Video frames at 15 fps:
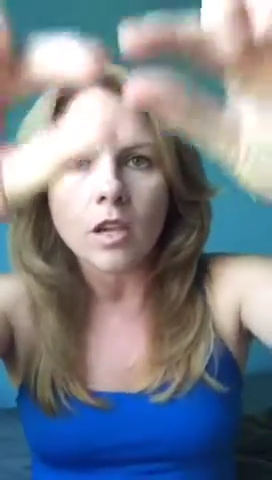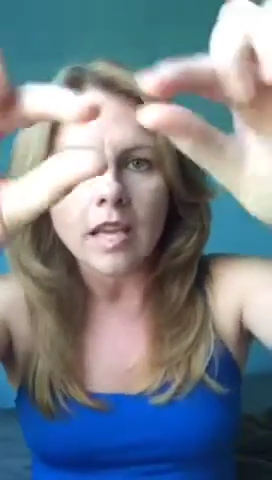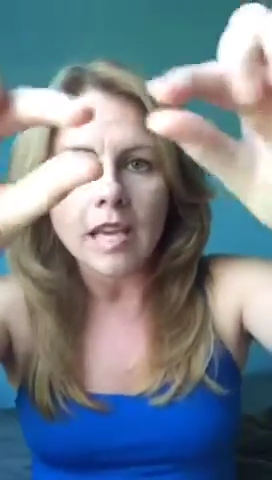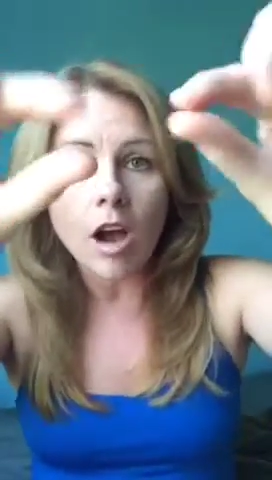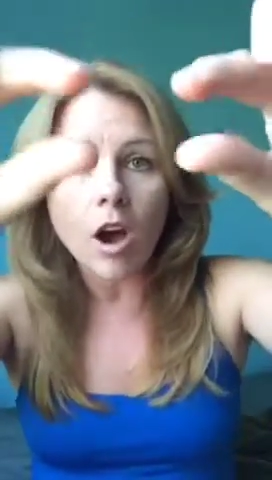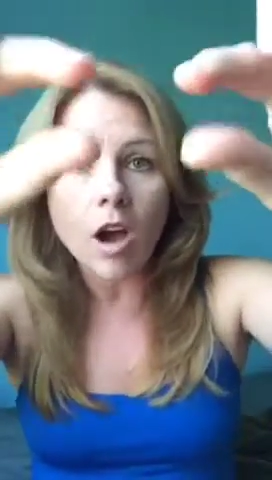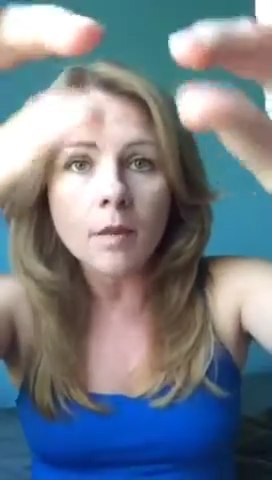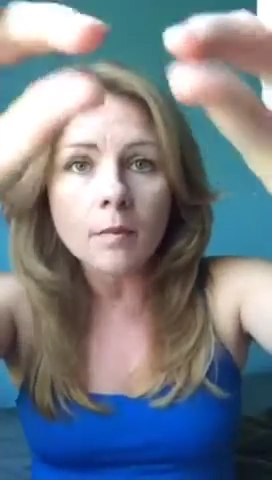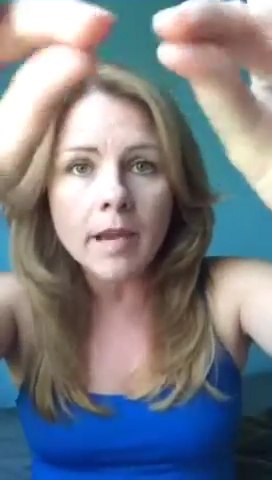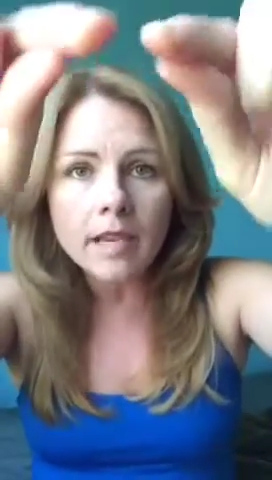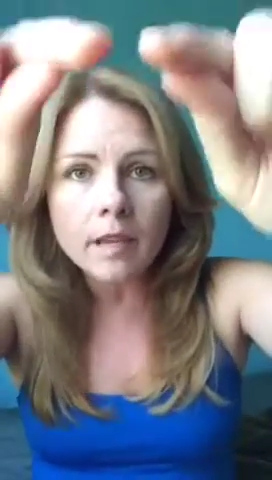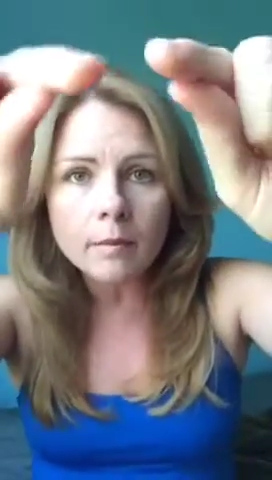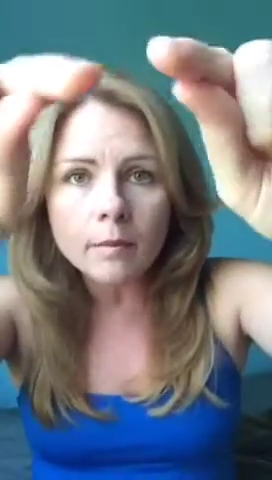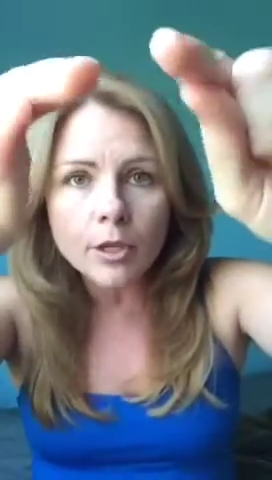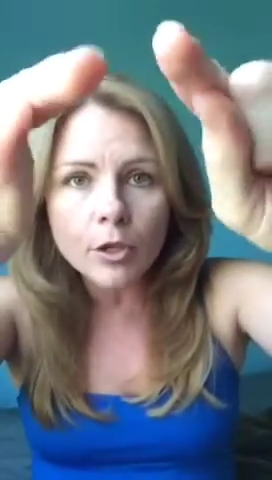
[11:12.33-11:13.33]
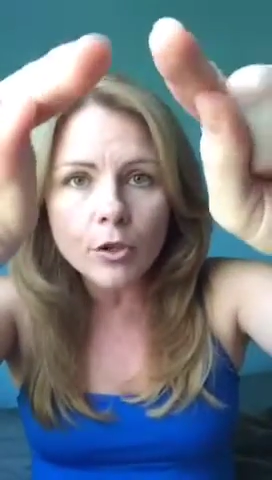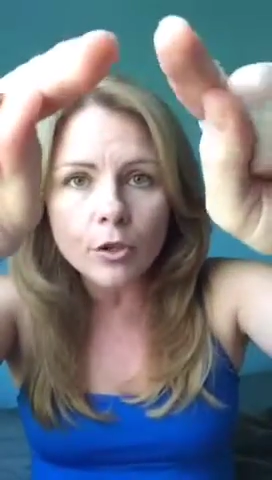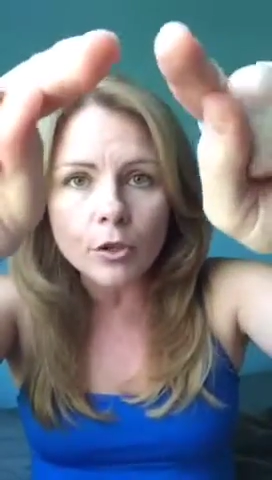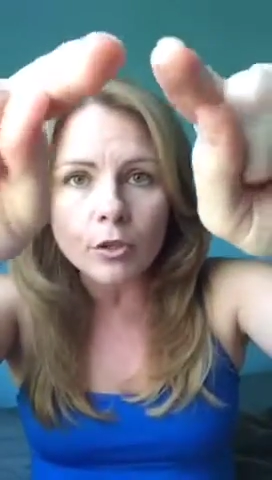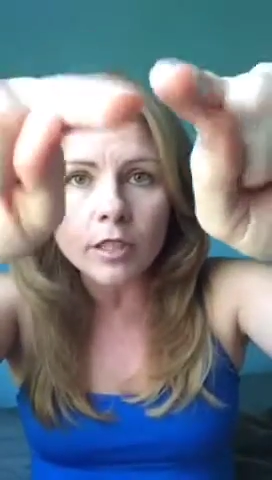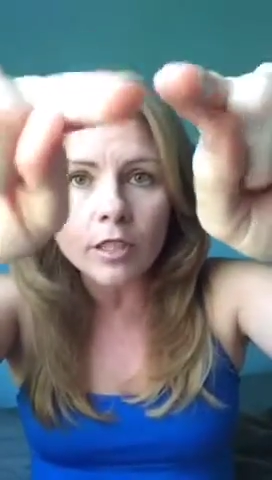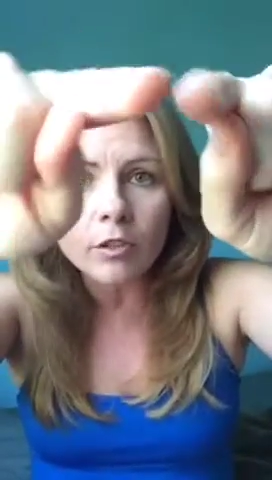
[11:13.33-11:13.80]
on my
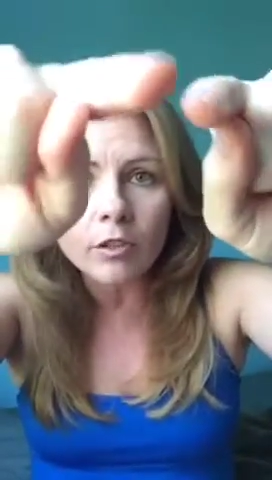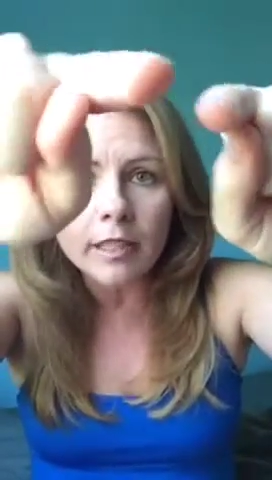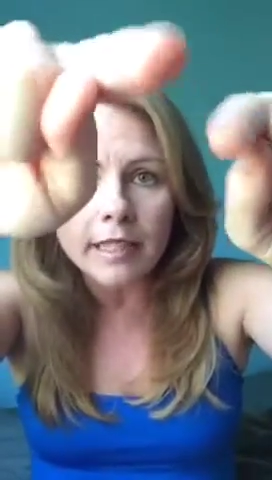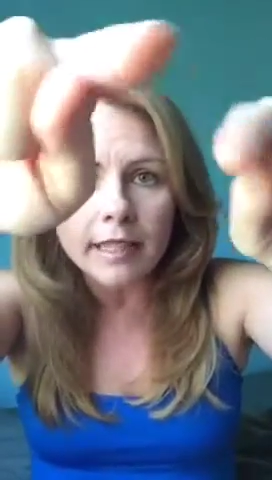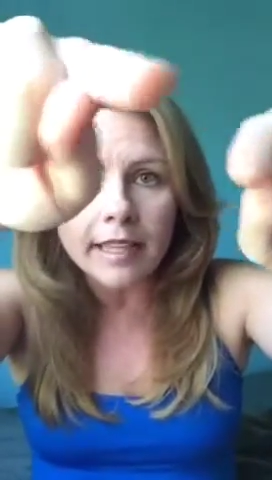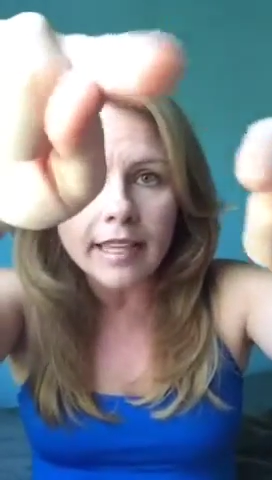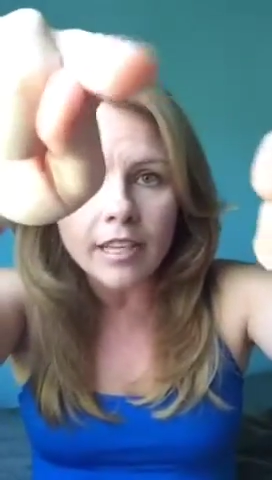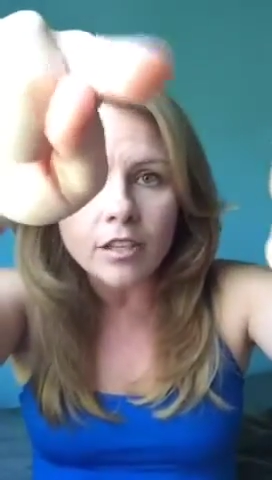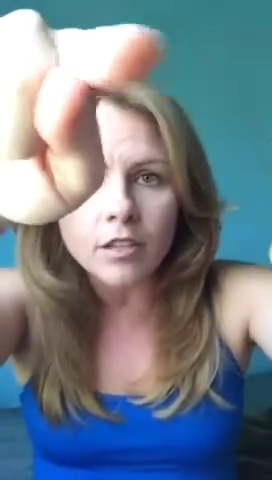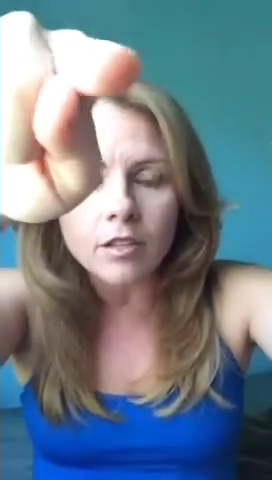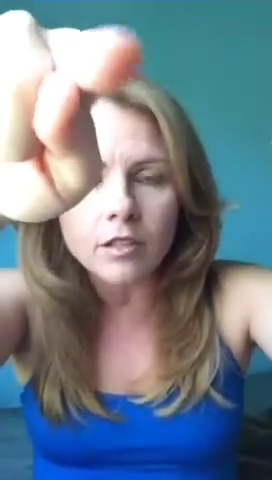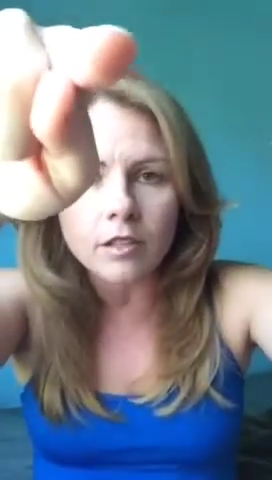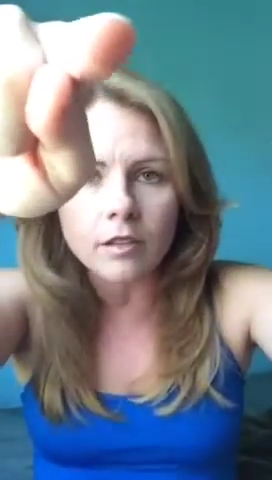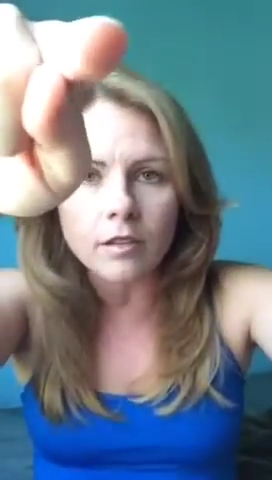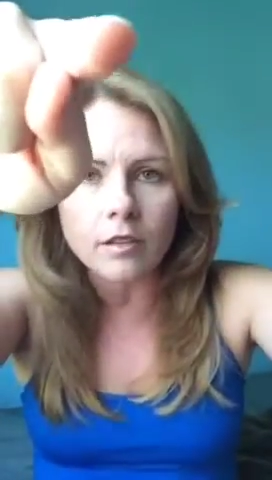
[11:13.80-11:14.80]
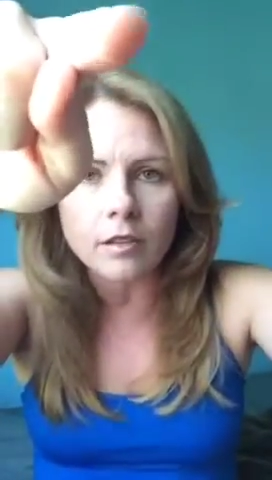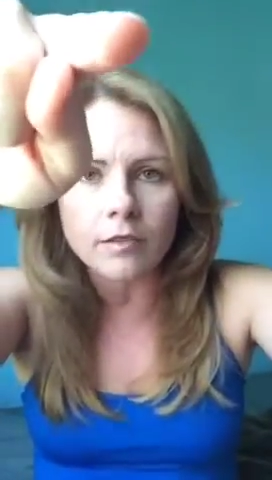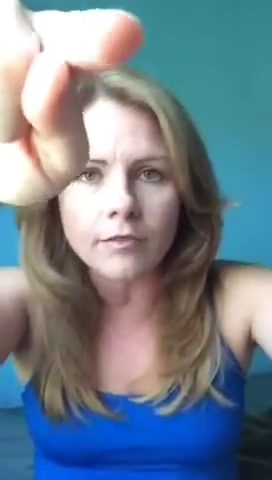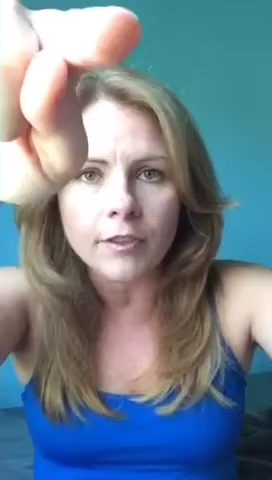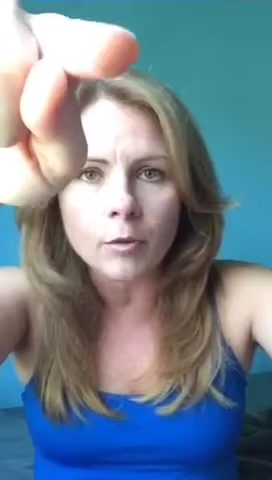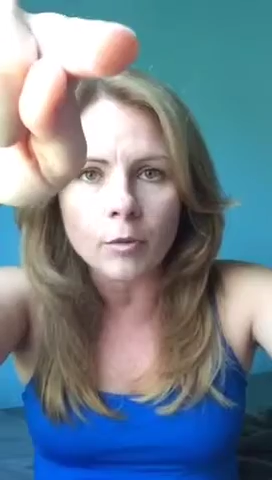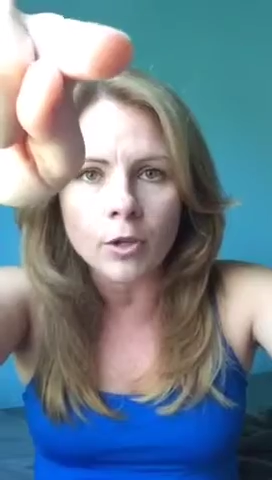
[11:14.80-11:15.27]
computer, literally like here's the, the
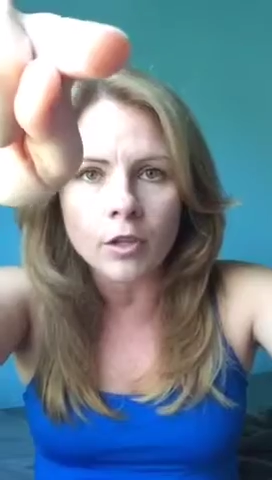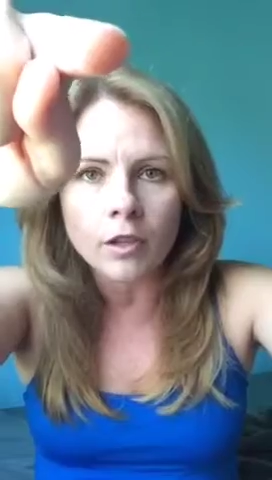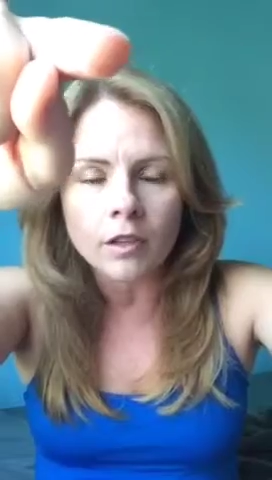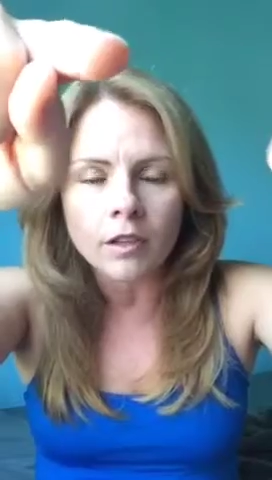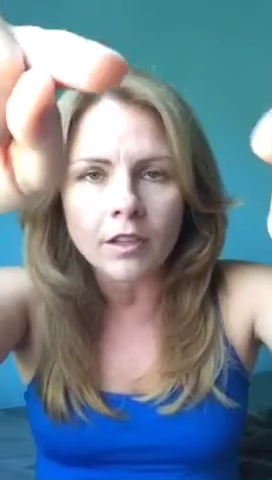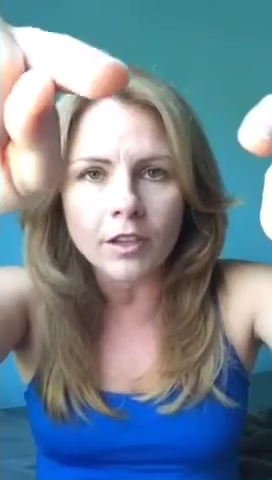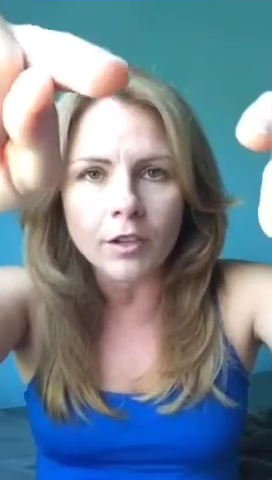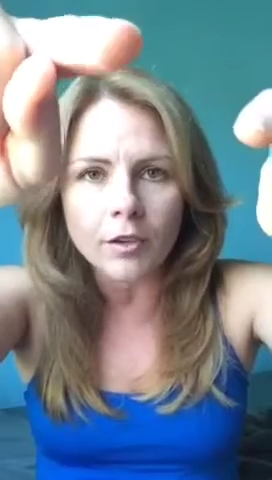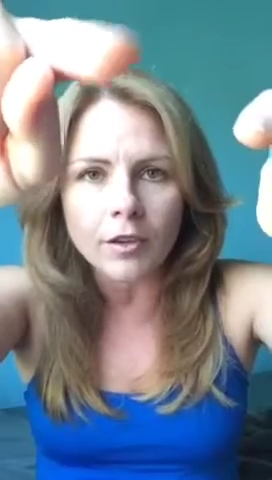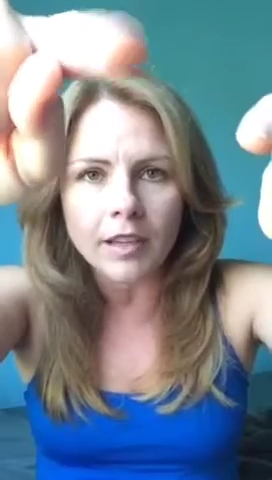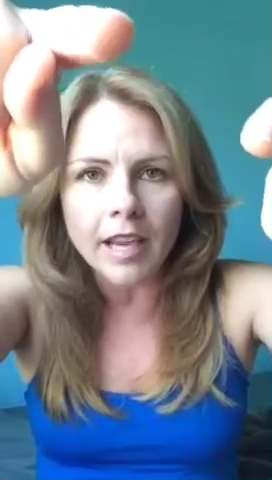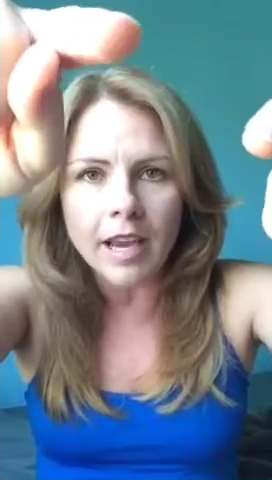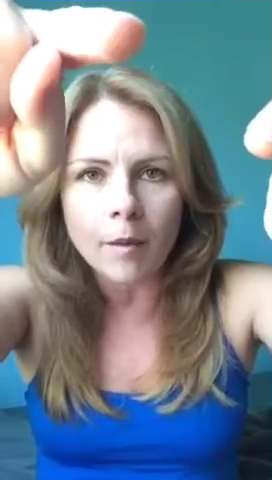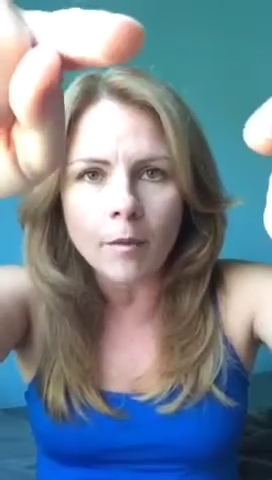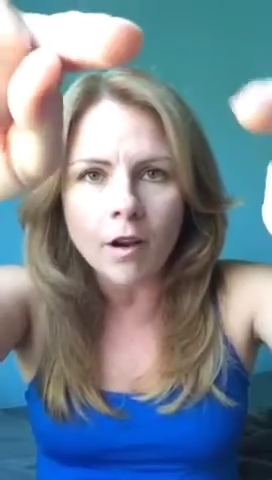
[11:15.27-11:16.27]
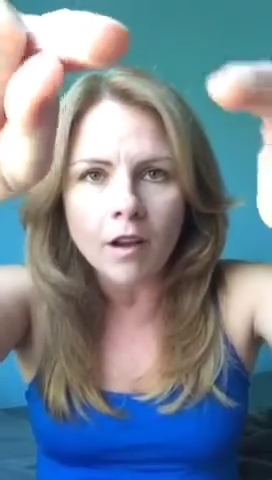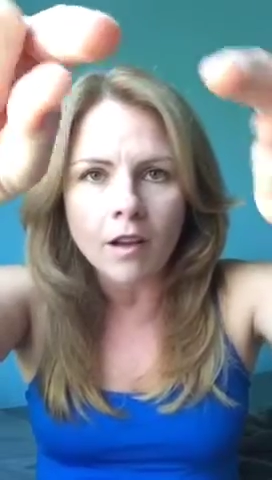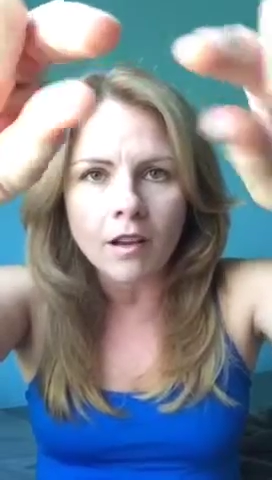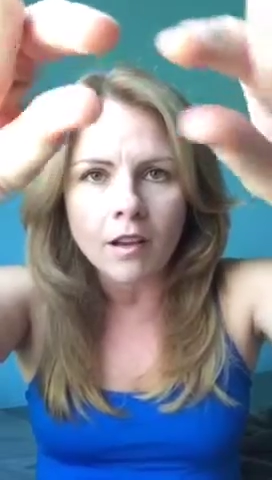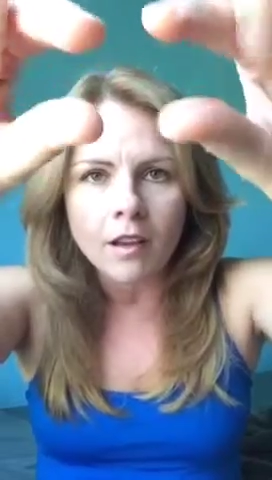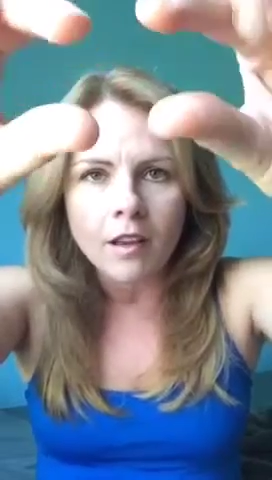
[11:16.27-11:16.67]
filmer, you know, the camera,